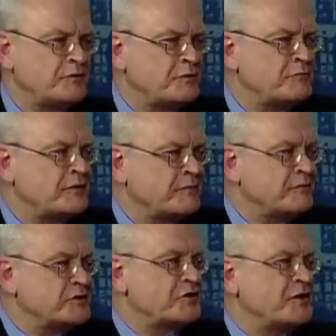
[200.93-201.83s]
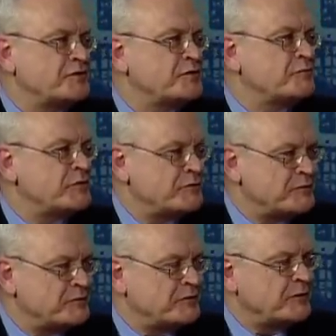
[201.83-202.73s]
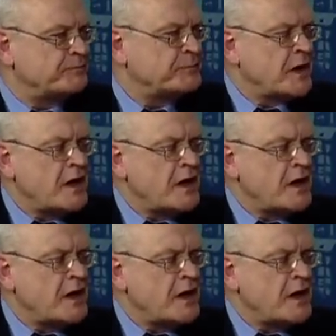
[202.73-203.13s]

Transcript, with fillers: who uh, were in charge of the recruiters then.